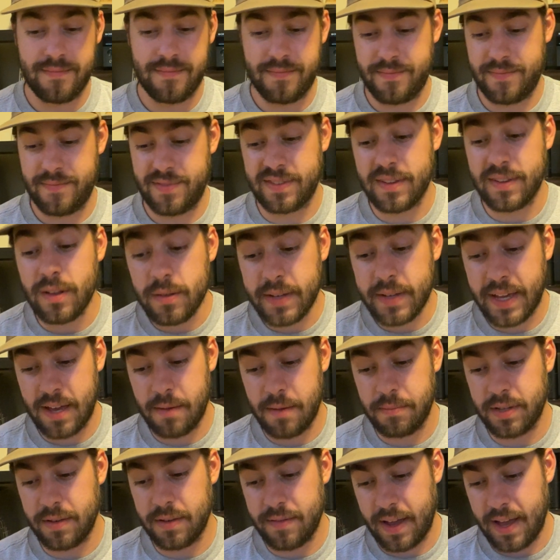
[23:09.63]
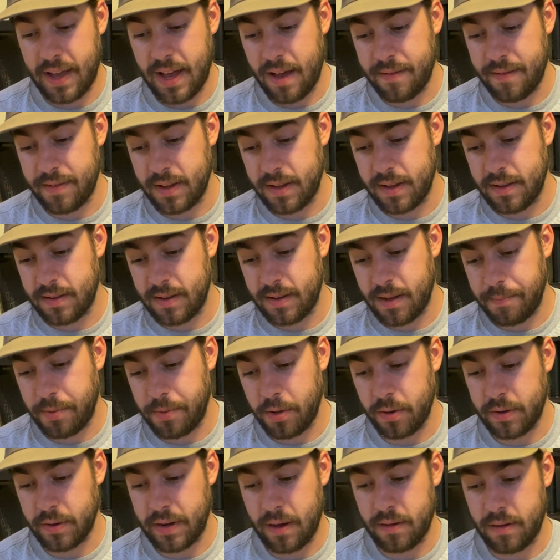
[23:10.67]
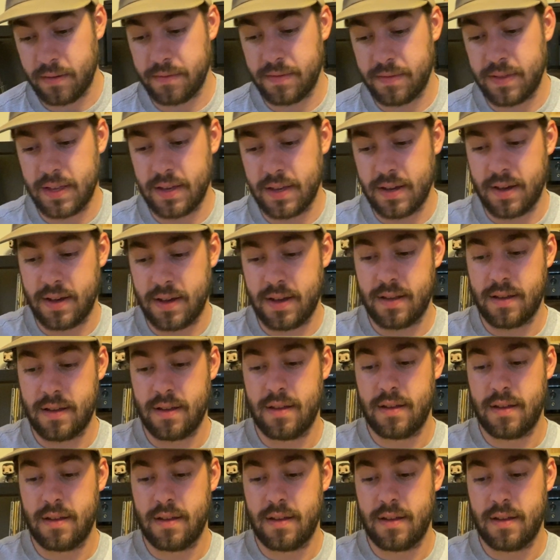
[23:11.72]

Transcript: Still can't believe I have it. I'll pull it out of the